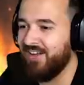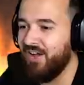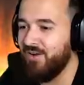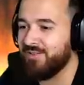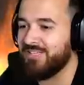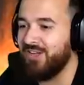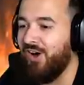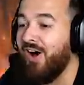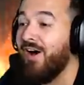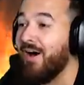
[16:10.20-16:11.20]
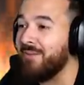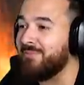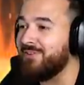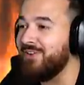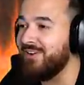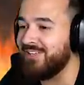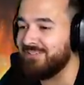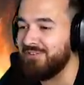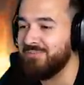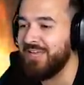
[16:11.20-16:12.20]
no! Stop! Dude, you're
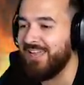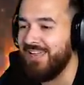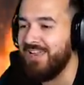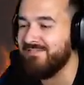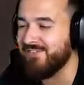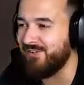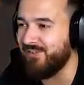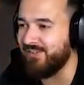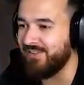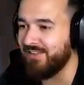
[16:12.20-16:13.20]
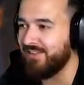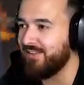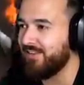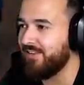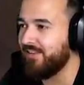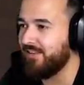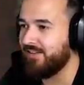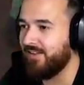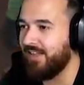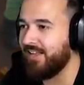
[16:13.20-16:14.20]
supposed to be evil!
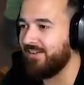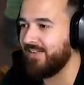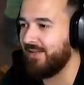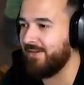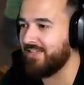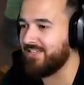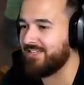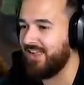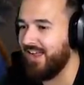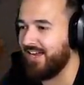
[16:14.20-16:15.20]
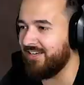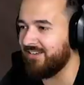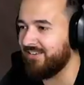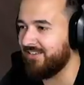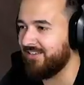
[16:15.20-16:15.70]
I like how he came inside.